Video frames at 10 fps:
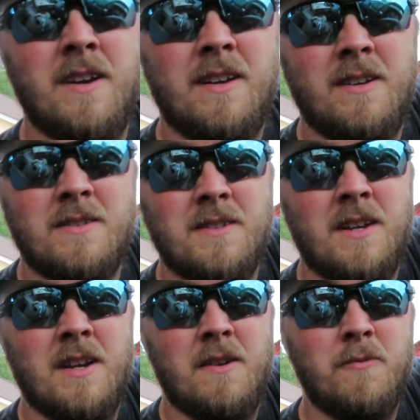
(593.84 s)
how I was
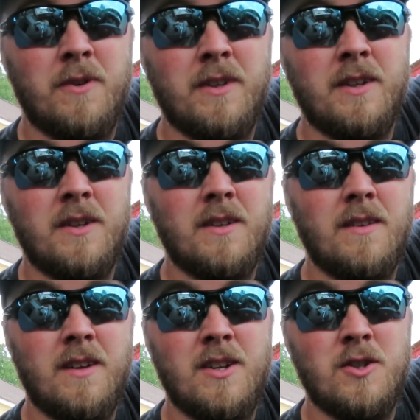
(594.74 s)
saying I really
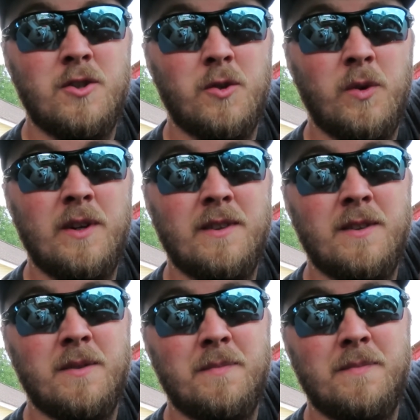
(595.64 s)
enjoyed
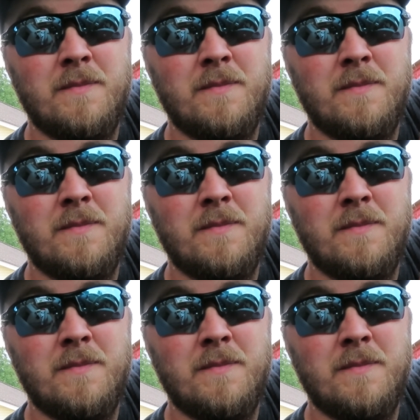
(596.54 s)
the